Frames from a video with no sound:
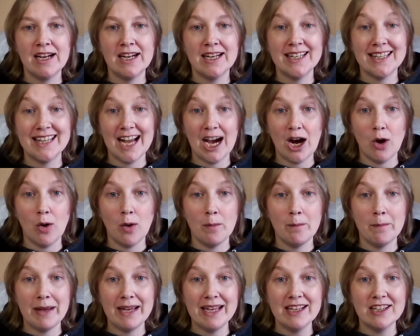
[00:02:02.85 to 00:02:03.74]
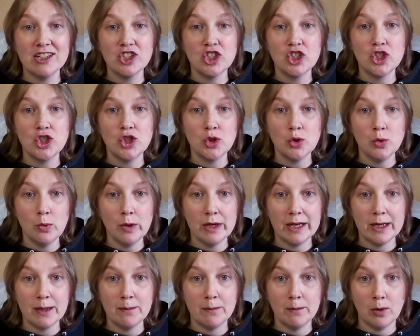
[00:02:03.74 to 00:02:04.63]
Now, make a
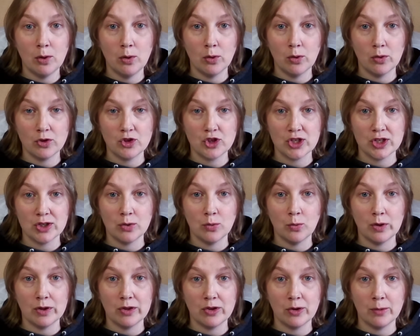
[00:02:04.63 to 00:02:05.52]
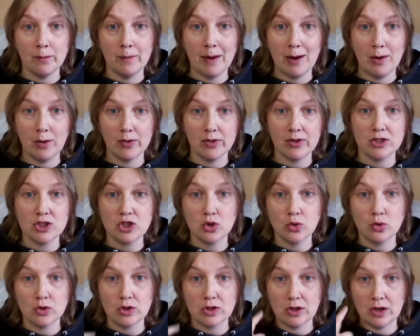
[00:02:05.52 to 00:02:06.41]
chewing motion with your mouth. So
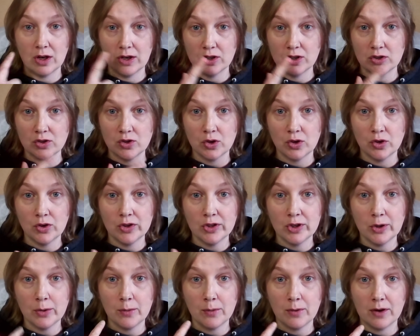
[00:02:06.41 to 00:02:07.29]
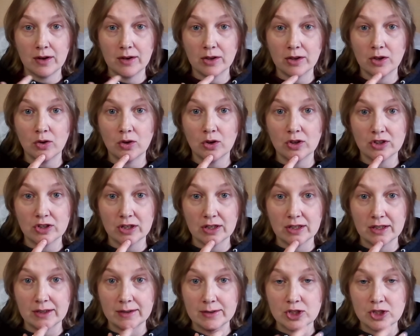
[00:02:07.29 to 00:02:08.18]
turn your
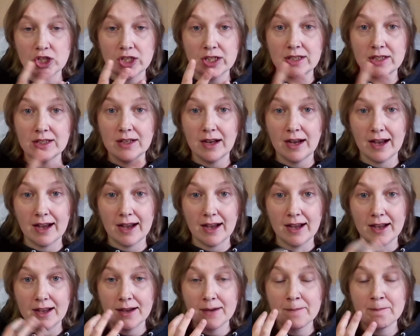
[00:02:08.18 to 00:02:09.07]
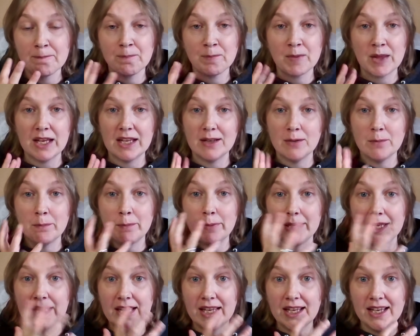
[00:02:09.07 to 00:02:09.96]
chin in
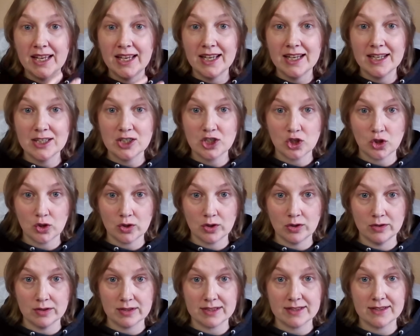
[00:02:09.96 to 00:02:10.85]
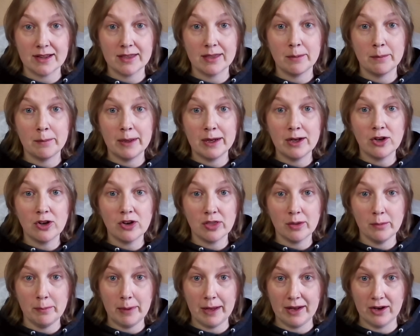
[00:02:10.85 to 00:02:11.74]
big circles. The bigger, the
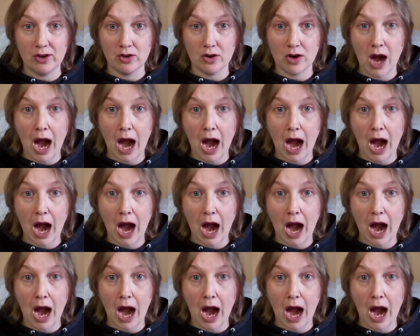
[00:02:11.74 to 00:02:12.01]
better.